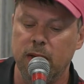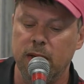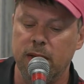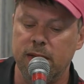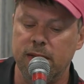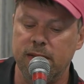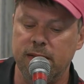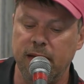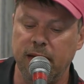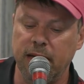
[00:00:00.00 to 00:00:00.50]

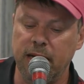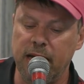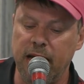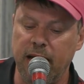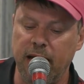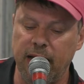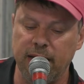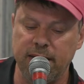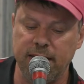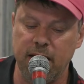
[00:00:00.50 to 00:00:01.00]

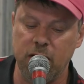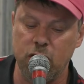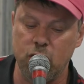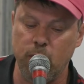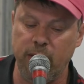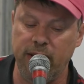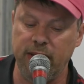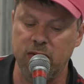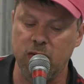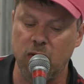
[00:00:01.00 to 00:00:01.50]
sterilize and
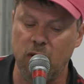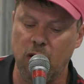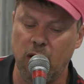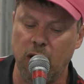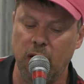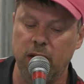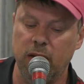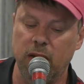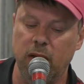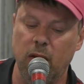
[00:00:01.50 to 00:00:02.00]
drain the
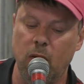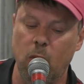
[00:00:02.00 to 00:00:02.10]
land